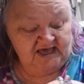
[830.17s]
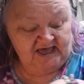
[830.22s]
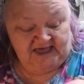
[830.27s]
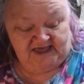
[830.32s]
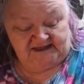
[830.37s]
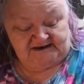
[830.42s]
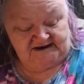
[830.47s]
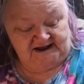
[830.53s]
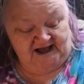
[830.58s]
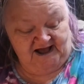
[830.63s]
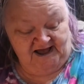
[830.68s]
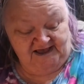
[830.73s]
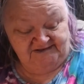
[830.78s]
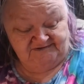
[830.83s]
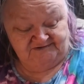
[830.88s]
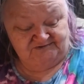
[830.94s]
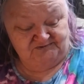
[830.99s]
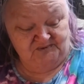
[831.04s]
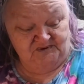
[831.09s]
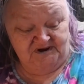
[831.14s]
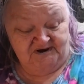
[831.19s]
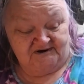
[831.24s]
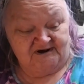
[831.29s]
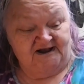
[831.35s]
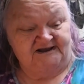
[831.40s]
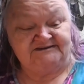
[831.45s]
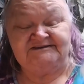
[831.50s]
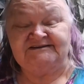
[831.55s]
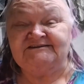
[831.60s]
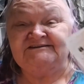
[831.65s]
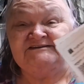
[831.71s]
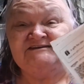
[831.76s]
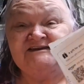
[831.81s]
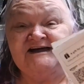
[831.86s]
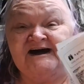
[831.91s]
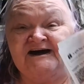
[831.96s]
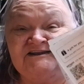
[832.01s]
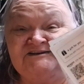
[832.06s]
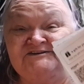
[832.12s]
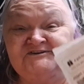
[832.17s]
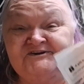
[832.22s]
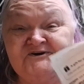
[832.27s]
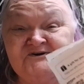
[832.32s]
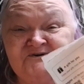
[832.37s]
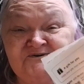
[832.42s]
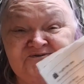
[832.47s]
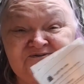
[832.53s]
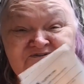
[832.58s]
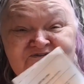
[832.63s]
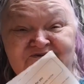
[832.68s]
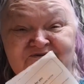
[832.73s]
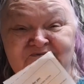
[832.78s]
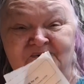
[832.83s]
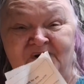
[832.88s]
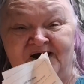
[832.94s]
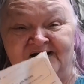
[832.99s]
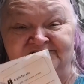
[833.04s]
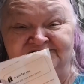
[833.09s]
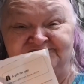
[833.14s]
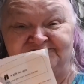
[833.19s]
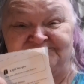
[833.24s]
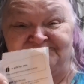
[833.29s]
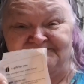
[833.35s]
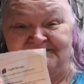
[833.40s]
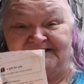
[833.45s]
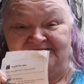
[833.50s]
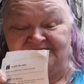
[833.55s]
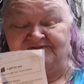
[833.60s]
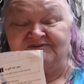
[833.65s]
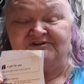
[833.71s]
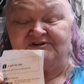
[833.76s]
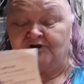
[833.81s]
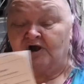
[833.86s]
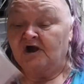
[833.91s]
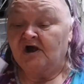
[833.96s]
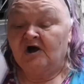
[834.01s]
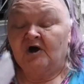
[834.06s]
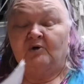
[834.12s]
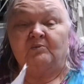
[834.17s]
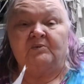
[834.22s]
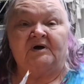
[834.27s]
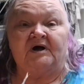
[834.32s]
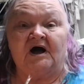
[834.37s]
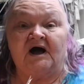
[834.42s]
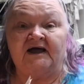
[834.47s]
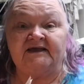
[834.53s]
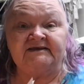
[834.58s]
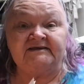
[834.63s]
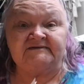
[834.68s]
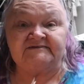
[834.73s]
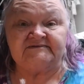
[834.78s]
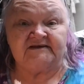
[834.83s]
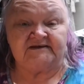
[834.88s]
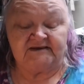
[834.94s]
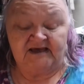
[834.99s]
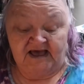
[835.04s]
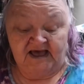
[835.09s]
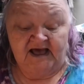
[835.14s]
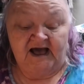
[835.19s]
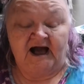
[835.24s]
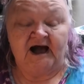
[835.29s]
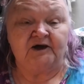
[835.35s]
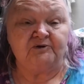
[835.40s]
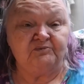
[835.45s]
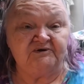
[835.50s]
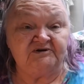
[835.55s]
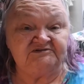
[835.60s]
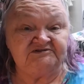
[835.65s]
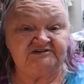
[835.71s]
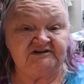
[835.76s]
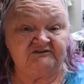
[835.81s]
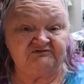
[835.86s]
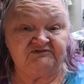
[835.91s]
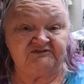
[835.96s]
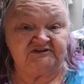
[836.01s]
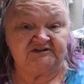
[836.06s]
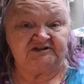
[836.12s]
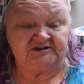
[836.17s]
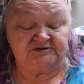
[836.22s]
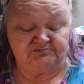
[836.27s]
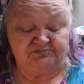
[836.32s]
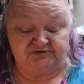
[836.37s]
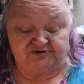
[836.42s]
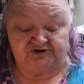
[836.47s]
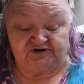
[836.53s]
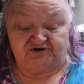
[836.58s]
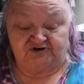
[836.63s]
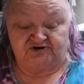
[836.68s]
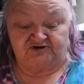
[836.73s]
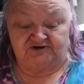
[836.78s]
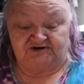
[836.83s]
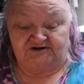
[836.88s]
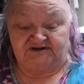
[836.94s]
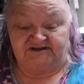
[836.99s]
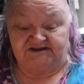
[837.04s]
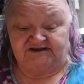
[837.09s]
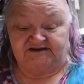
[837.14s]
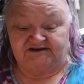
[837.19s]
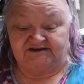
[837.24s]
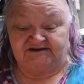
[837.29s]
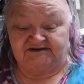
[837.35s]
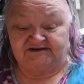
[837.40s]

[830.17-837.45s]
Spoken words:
And I swear I did not know she watched my video. Well, I guess I will definitely put her link.